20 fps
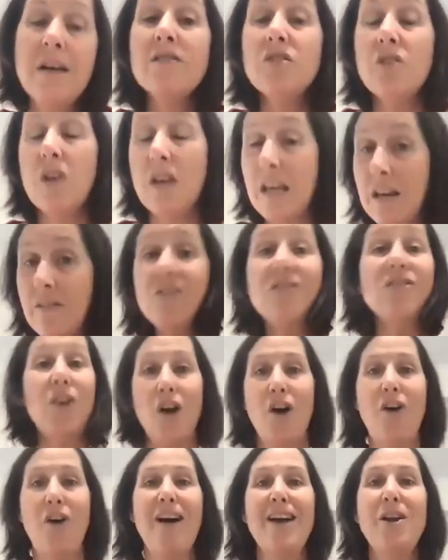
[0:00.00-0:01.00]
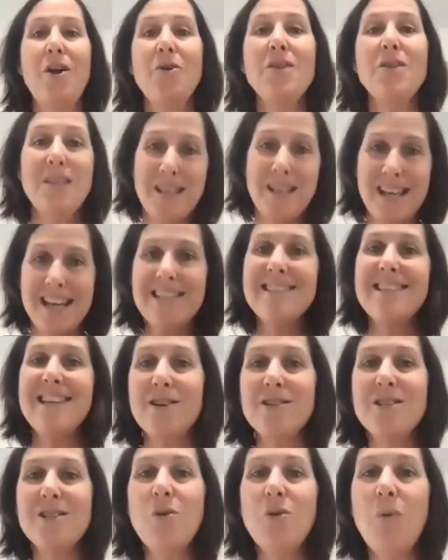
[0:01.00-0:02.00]
So even though I know that the get
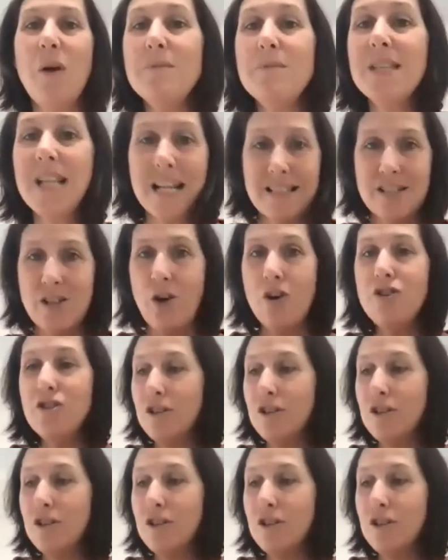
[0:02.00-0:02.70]
sales on your website is going